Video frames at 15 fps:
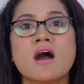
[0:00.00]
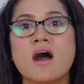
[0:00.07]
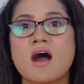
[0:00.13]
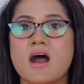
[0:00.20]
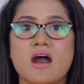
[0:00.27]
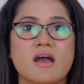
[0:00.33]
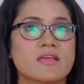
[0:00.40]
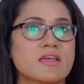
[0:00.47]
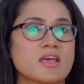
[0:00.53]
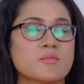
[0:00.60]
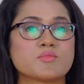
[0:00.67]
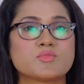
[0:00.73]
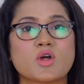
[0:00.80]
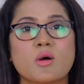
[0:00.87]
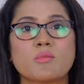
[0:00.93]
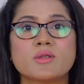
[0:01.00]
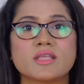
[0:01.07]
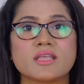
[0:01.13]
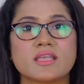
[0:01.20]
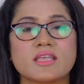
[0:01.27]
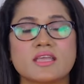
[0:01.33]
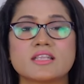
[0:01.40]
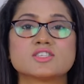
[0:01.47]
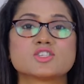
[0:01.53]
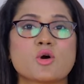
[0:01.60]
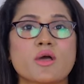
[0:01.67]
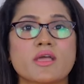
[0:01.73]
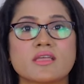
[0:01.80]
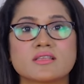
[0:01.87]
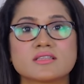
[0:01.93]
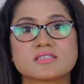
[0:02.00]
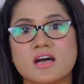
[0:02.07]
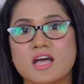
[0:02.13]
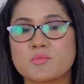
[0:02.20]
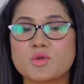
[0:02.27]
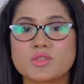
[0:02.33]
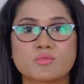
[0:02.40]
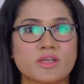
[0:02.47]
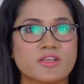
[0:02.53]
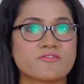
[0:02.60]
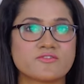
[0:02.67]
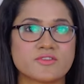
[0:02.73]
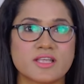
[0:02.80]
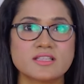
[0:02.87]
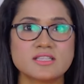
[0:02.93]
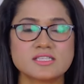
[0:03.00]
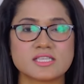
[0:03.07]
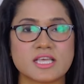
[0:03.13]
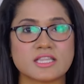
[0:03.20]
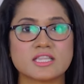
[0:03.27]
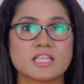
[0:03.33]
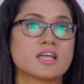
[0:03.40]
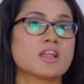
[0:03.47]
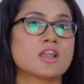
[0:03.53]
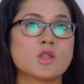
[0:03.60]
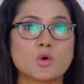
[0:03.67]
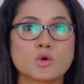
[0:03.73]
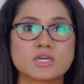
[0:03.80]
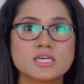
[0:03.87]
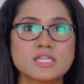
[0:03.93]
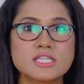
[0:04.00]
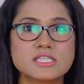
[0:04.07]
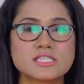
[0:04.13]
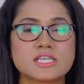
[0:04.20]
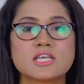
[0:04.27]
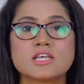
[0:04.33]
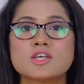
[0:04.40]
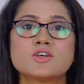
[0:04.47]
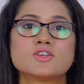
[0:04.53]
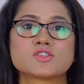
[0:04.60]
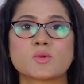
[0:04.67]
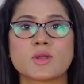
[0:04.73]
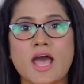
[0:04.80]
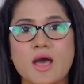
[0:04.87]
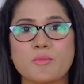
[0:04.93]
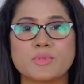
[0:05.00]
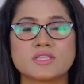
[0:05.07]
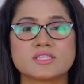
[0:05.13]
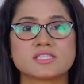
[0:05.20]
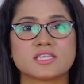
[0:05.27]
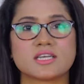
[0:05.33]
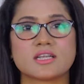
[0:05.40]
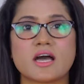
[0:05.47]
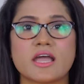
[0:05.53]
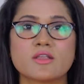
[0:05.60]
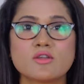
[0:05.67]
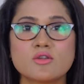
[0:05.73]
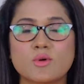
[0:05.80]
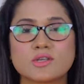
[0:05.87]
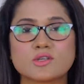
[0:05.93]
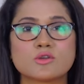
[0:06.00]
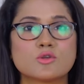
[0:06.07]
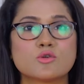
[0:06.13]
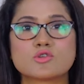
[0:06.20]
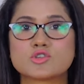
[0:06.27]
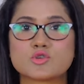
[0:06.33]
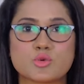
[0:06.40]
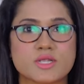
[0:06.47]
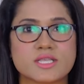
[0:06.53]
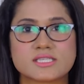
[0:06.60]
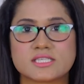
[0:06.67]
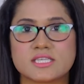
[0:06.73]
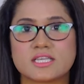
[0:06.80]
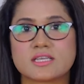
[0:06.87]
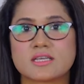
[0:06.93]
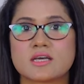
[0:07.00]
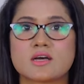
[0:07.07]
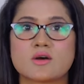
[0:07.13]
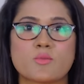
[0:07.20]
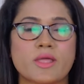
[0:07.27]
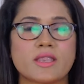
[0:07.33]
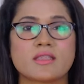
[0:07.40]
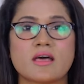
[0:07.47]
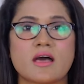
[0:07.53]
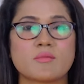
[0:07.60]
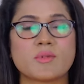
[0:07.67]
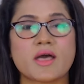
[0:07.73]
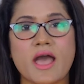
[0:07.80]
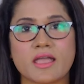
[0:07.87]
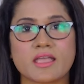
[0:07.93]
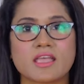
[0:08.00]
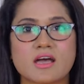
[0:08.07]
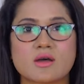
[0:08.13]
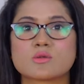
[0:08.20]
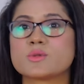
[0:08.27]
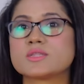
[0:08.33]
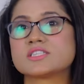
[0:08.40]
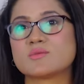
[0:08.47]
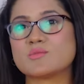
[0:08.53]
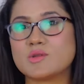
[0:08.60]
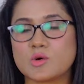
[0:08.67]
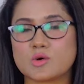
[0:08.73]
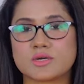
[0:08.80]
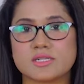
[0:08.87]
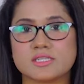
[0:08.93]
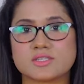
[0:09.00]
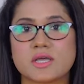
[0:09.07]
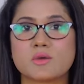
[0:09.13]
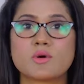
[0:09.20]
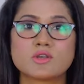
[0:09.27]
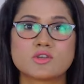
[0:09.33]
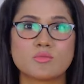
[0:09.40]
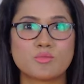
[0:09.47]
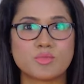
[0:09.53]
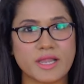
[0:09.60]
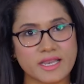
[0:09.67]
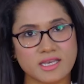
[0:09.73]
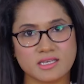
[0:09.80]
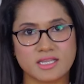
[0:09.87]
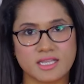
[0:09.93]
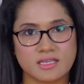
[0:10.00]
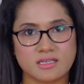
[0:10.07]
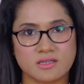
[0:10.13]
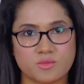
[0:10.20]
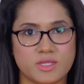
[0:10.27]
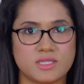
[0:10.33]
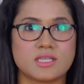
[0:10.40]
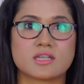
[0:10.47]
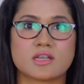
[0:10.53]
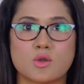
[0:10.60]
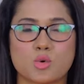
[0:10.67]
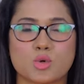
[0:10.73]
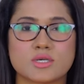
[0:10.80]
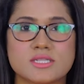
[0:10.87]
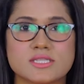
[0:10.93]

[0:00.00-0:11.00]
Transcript: I am probably enjoying time with my friends and they are locals. So what happens here, I don't want to look touristic when I'm hanging out with some locals. I want to blend in with that local.